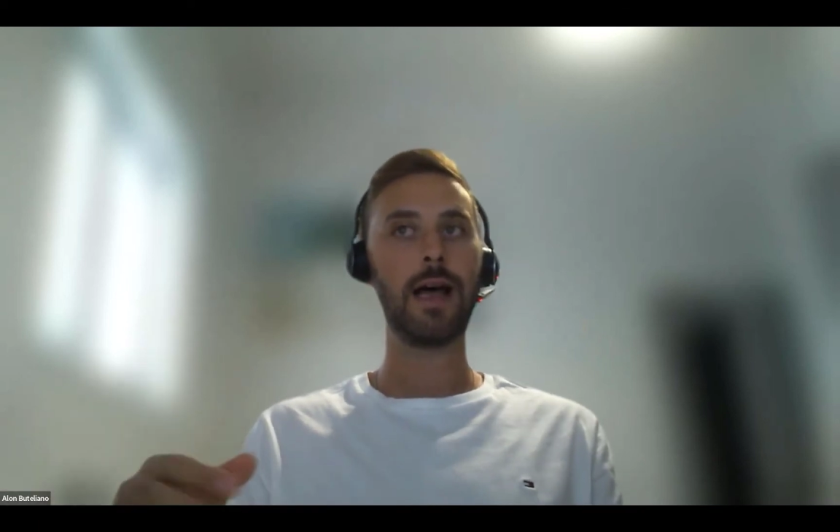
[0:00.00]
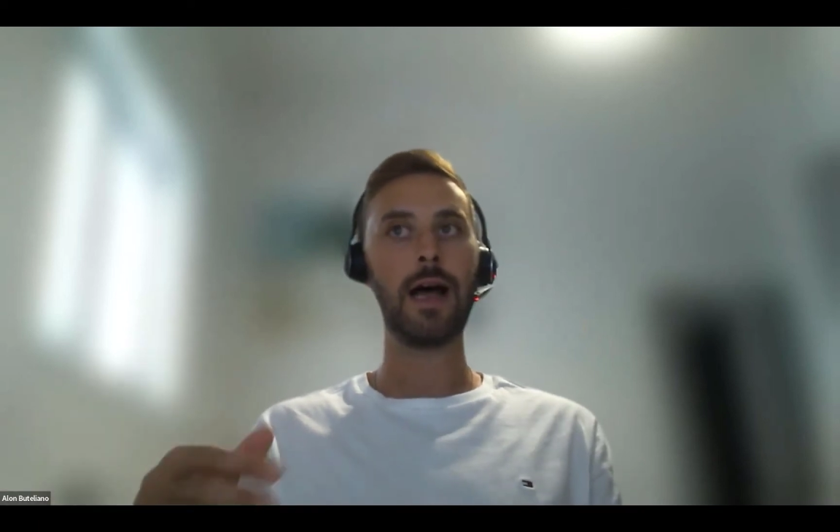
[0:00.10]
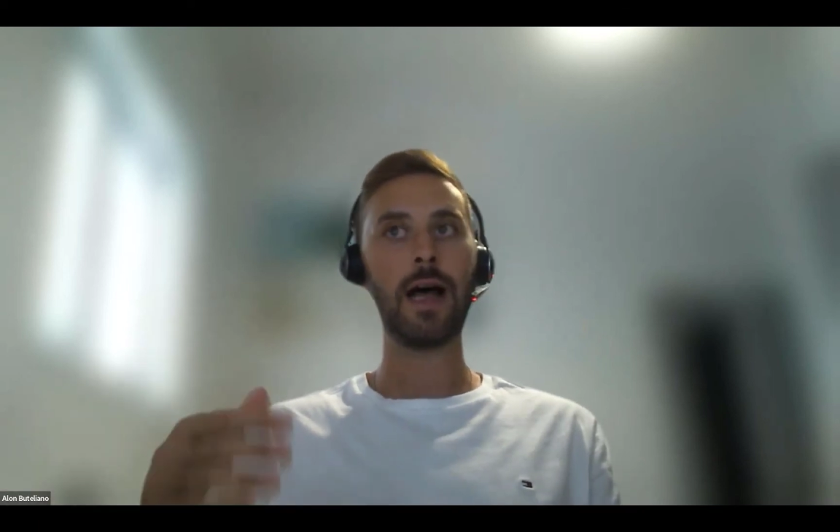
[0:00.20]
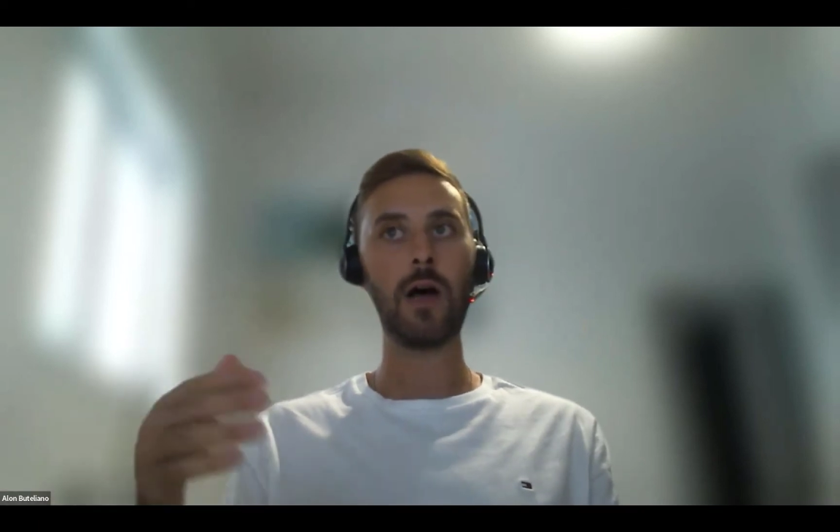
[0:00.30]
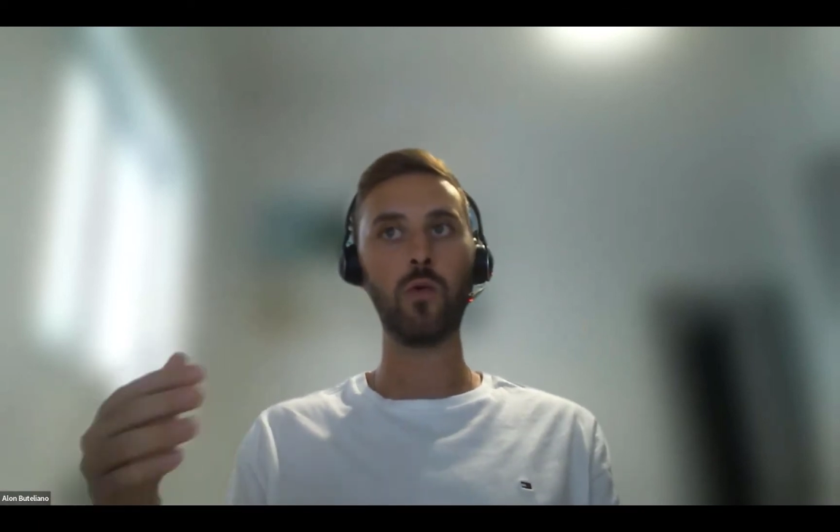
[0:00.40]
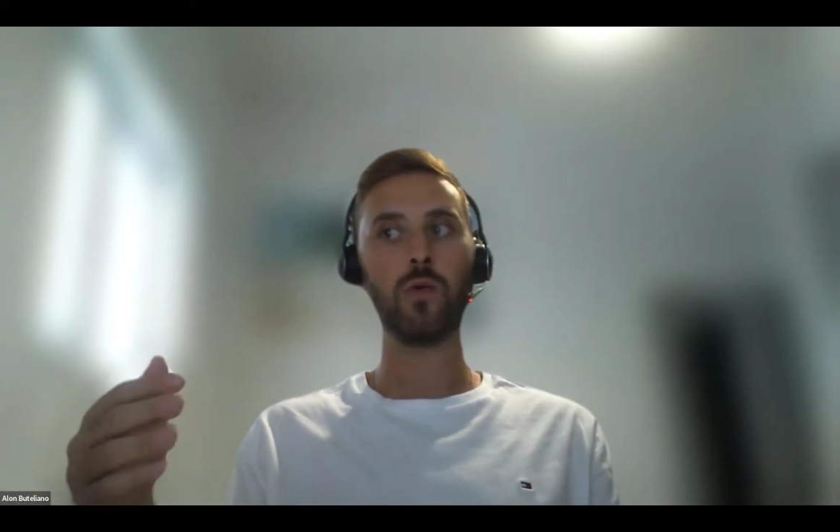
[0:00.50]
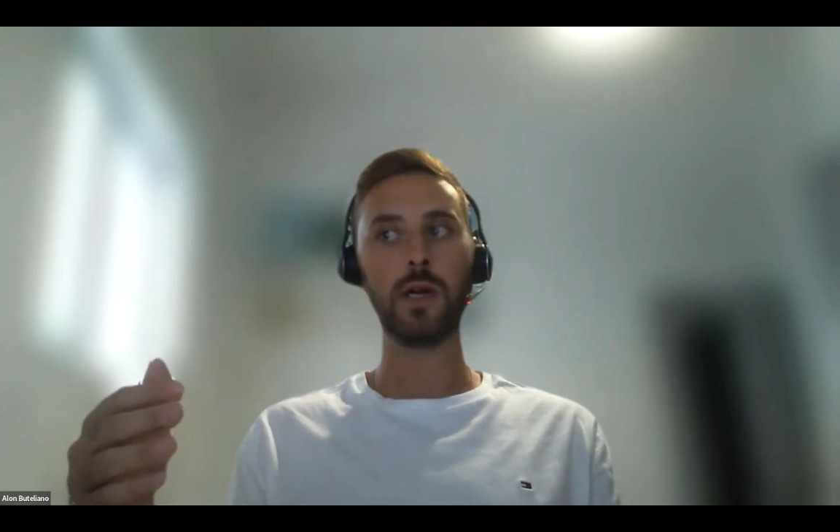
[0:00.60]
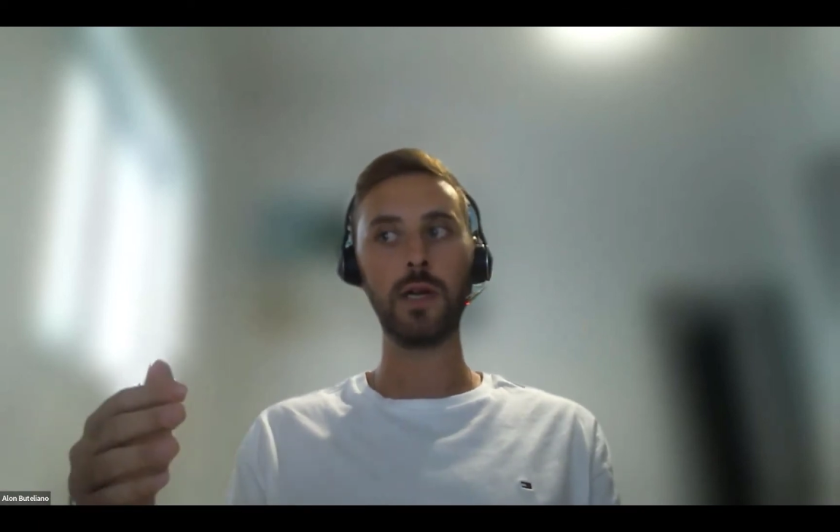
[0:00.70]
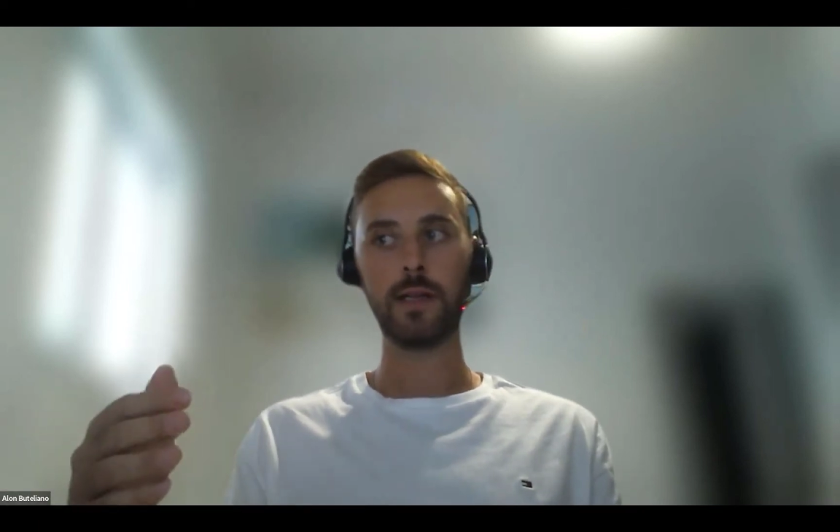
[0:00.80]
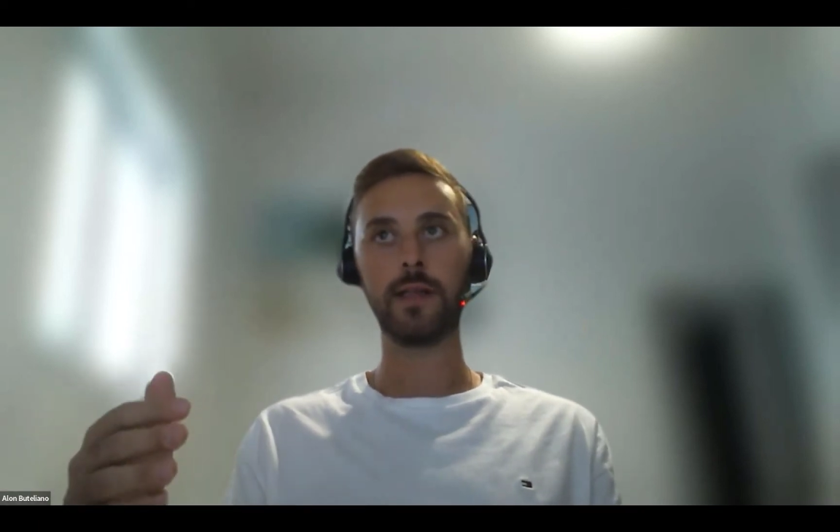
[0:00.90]
how
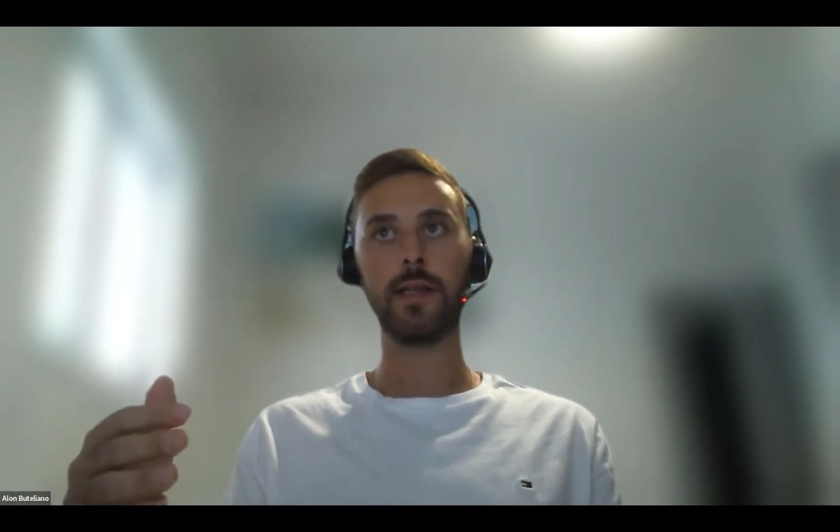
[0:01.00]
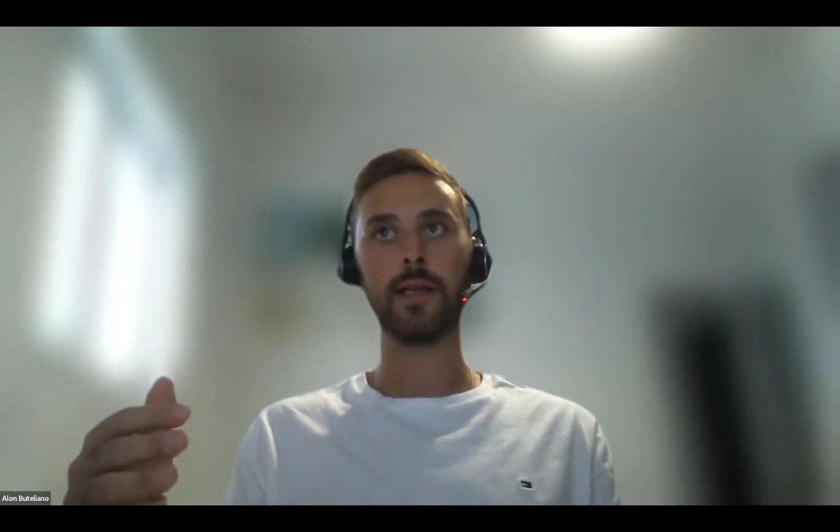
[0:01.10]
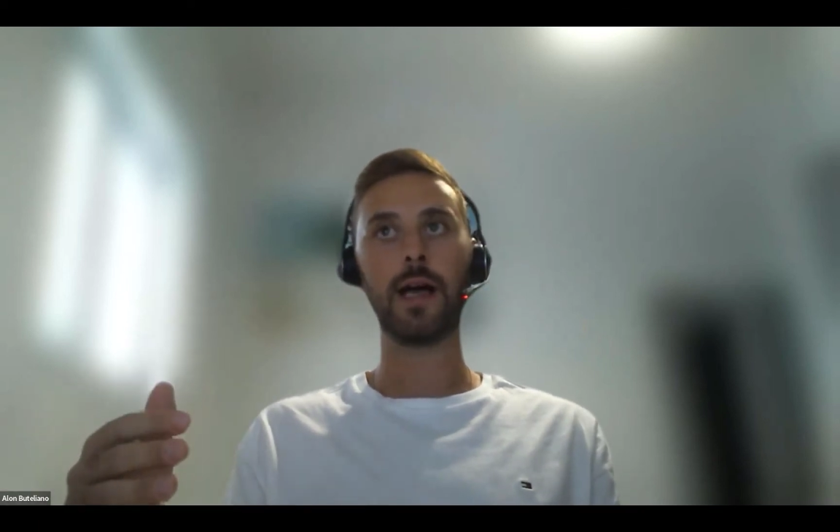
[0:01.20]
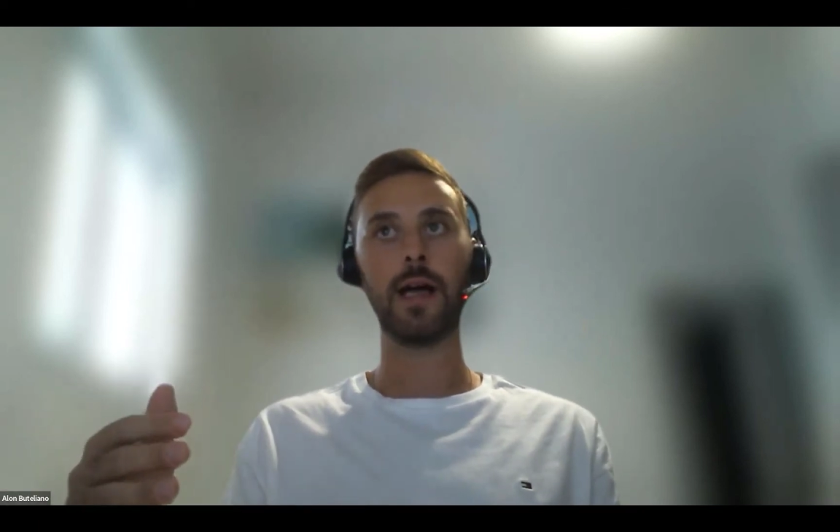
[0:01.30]
the